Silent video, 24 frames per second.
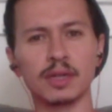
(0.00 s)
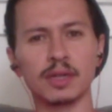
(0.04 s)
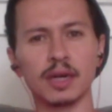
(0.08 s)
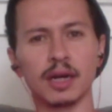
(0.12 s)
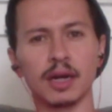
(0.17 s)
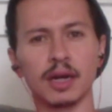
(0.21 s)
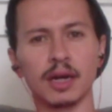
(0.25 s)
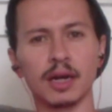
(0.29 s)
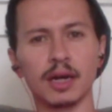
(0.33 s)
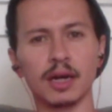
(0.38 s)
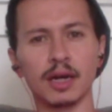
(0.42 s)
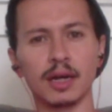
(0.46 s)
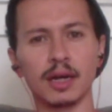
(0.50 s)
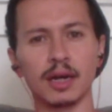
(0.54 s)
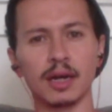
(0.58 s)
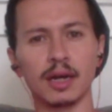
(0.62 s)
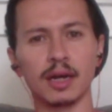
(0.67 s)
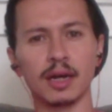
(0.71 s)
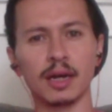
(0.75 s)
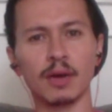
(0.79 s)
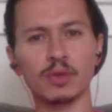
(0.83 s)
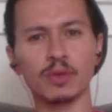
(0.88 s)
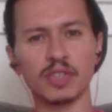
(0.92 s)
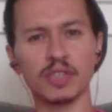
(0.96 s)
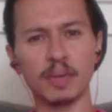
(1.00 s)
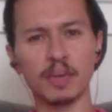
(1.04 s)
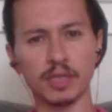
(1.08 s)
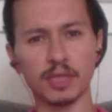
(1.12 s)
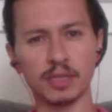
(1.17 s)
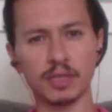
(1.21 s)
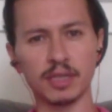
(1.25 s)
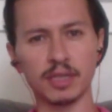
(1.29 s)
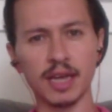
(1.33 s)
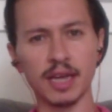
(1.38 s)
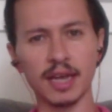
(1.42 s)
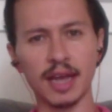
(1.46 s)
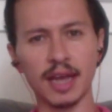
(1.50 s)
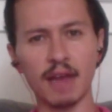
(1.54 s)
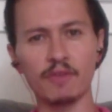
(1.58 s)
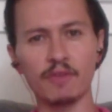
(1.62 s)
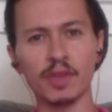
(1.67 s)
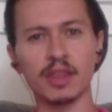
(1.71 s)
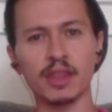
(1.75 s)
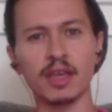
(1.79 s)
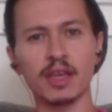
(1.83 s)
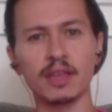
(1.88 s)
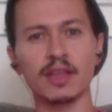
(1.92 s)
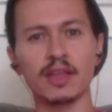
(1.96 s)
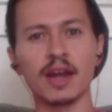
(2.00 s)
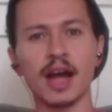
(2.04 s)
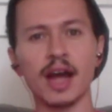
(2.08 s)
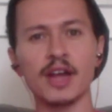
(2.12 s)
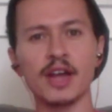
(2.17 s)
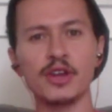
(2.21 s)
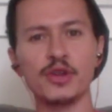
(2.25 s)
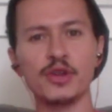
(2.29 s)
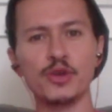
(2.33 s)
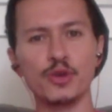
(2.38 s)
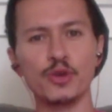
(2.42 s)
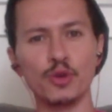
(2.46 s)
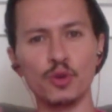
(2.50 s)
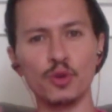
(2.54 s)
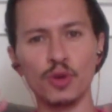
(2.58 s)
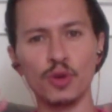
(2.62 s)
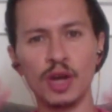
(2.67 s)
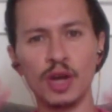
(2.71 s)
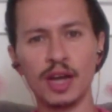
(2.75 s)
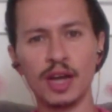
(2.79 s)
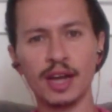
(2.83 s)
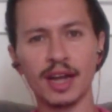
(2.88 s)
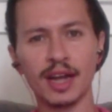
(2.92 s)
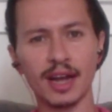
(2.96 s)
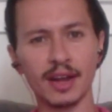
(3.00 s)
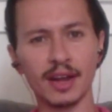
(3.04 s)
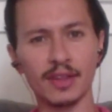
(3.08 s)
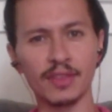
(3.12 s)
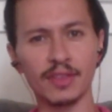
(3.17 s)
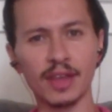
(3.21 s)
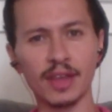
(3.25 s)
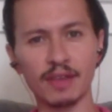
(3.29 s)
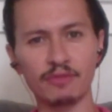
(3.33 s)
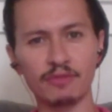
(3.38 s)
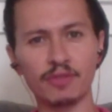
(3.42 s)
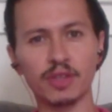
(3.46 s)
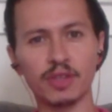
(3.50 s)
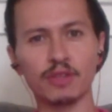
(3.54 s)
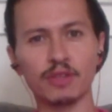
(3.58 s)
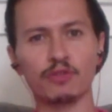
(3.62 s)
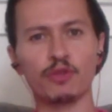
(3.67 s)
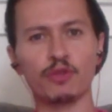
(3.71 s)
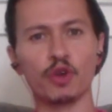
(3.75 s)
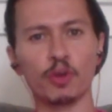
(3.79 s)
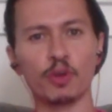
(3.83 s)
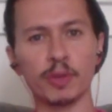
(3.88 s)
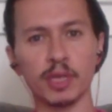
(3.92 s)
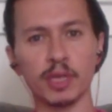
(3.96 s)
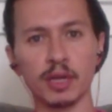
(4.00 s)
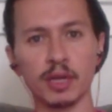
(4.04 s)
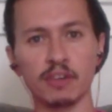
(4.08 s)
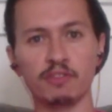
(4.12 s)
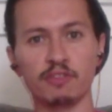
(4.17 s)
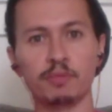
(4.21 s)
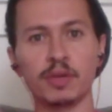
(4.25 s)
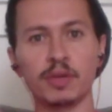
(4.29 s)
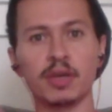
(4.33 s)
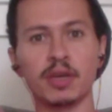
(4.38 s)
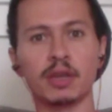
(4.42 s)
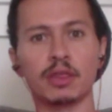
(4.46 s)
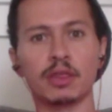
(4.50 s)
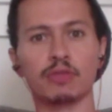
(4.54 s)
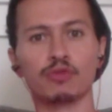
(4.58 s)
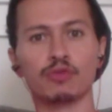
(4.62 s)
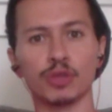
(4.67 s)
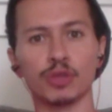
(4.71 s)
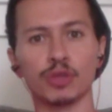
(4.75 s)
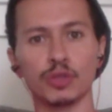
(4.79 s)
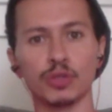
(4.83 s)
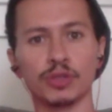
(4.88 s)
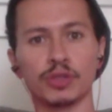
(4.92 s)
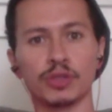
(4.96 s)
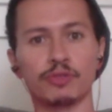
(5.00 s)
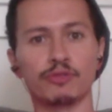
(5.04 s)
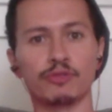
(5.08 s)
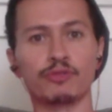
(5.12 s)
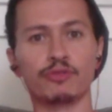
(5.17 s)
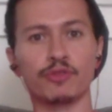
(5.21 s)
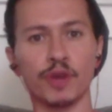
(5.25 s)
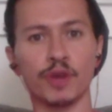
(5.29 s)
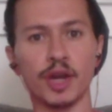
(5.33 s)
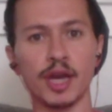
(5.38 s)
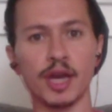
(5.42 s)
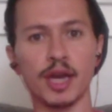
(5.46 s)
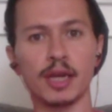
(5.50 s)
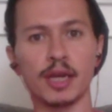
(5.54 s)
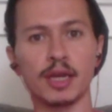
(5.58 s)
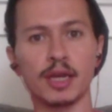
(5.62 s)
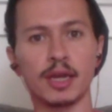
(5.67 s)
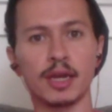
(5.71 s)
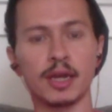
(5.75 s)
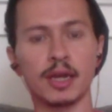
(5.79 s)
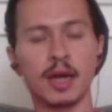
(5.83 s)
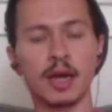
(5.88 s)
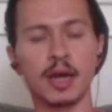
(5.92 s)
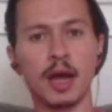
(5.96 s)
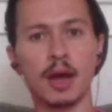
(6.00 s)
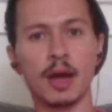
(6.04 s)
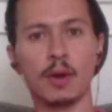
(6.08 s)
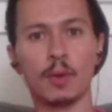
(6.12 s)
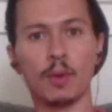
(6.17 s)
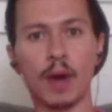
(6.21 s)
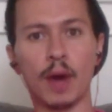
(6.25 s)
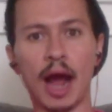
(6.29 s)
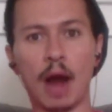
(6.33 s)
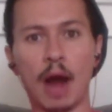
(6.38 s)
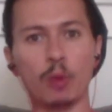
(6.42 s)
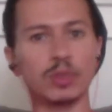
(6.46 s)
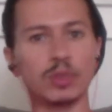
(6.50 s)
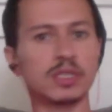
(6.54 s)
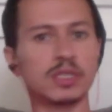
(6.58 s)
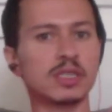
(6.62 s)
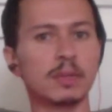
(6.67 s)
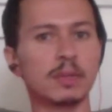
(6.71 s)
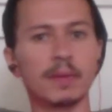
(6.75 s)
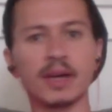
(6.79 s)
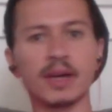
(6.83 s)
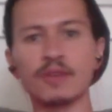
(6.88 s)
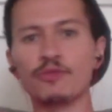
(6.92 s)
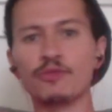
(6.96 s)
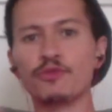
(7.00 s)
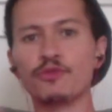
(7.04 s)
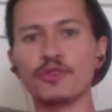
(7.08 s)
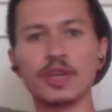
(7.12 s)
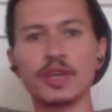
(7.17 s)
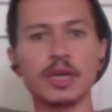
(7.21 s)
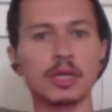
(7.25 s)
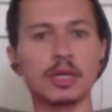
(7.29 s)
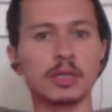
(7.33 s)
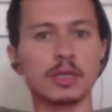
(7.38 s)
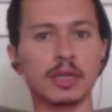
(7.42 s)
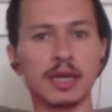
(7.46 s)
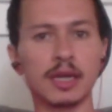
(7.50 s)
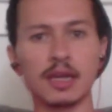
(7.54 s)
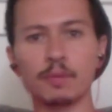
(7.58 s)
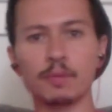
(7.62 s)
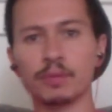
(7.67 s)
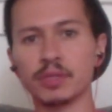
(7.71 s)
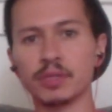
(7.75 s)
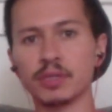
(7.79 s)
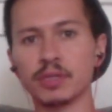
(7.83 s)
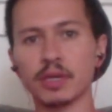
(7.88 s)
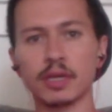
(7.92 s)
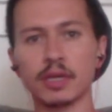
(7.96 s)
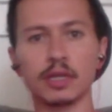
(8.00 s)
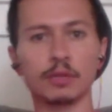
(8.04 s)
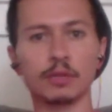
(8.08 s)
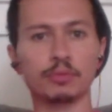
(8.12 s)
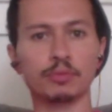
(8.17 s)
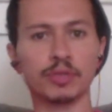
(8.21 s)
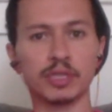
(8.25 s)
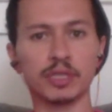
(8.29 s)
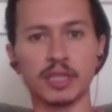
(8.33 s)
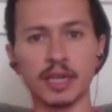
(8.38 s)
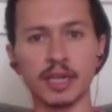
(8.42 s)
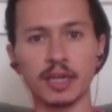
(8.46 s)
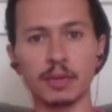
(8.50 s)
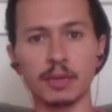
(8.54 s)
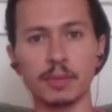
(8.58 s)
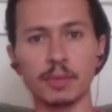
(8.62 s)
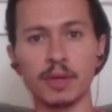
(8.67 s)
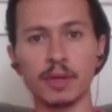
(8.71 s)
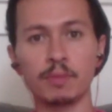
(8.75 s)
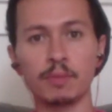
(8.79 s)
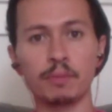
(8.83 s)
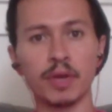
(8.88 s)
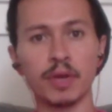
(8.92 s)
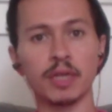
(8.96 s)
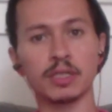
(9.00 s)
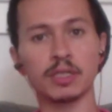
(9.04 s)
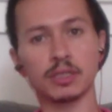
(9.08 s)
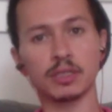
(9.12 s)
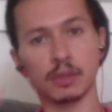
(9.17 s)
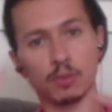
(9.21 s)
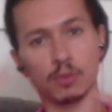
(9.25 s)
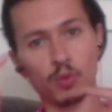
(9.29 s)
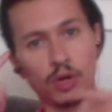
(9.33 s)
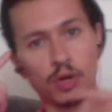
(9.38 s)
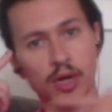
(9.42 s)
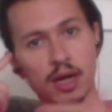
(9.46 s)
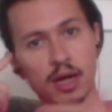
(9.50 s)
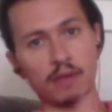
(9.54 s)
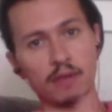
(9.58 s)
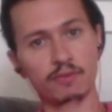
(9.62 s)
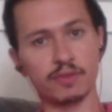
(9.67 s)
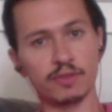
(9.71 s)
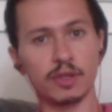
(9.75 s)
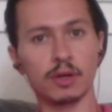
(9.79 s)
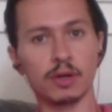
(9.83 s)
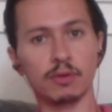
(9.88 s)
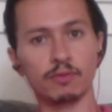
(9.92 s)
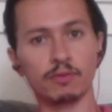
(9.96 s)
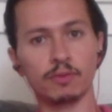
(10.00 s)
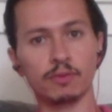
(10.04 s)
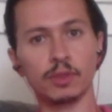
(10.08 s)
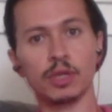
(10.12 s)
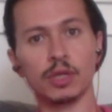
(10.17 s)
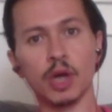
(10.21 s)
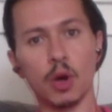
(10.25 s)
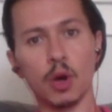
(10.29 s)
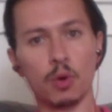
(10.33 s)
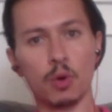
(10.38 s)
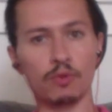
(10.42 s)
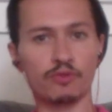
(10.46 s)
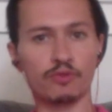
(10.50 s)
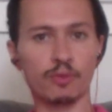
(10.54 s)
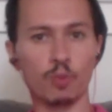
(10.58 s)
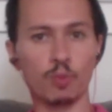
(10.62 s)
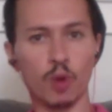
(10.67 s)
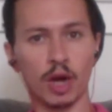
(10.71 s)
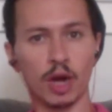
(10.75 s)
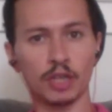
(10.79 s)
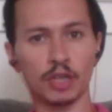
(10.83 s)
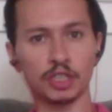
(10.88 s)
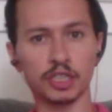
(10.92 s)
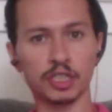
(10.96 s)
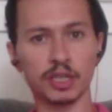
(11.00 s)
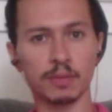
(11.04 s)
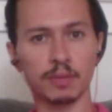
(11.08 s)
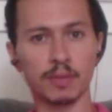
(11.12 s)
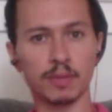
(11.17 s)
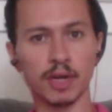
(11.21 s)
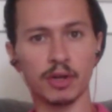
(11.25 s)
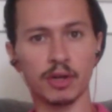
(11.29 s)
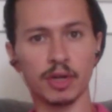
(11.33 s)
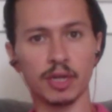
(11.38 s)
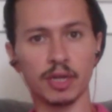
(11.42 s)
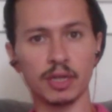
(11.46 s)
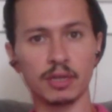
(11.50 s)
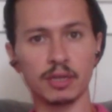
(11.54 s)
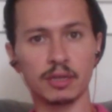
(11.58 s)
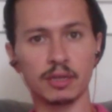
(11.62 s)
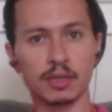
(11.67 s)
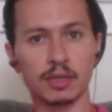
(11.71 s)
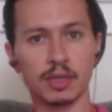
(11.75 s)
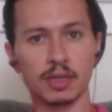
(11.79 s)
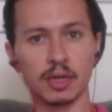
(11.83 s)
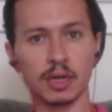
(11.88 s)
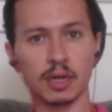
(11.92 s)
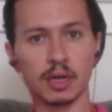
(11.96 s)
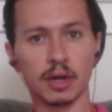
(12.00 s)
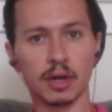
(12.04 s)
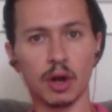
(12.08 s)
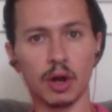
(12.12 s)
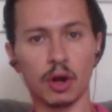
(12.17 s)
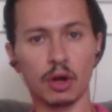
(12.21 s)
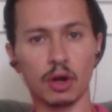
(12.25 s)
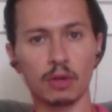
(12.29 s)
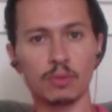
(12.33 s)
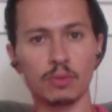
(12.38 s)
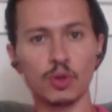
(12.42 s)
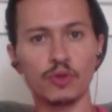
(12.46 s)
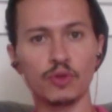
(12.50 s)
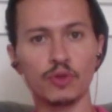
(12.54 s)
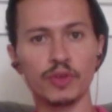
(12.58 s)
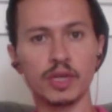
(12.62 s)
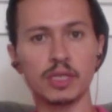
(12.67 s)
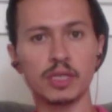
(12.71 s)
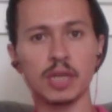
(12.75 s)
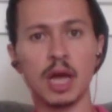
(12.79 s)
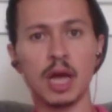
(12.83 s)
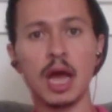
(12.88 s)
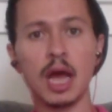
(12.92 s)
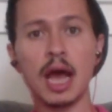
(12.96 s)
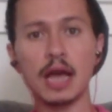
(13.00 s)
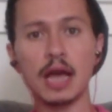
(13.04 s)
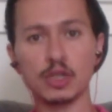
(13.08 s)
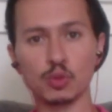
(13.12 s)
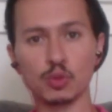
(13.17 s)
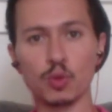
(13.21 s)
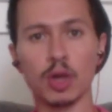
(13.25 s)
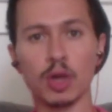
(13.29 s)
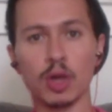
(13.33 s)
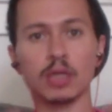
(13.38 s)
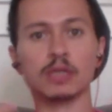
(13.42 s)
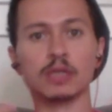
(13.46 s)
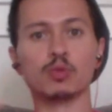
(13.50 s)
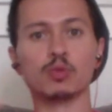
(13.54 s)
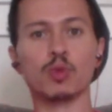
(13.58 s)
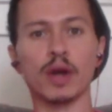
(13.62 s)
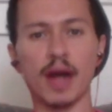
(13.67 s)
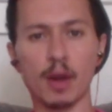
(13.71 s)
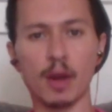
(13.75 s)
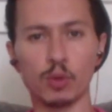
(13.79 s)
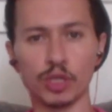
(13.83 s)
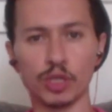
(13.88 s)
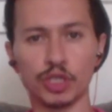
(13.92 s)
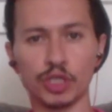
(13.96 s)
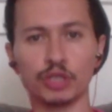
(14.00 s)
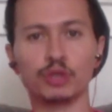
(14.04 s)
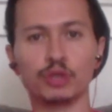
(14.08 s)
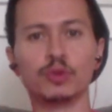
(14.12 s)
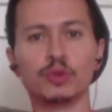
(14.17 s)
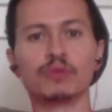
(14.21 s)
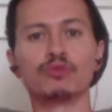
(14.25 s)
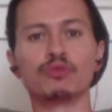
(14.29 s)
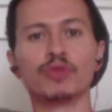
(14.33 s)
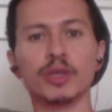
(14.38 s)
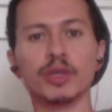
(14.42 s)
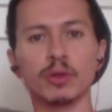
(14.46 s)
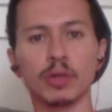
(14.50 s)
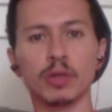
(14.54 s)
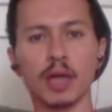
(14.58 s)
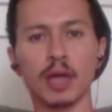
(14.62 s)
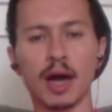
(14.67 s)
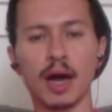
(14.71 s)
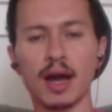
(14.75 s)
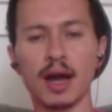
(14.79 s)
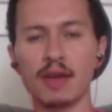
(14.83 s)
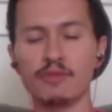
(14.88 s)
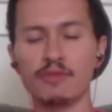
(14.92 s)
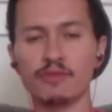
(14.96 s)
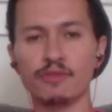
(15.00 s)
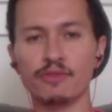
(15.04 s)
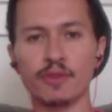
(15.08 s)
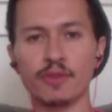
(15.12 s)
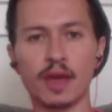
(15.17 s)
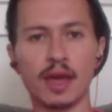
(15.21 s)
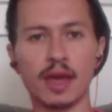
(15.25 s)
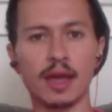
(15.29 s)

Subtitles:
I was able to take everything that I knew kind of that fit the formula of being thrilled and afraid and how would somebody feel in any particular predicament based on what I've, you know, known from watching American horror movies, as well as what I would do in real life.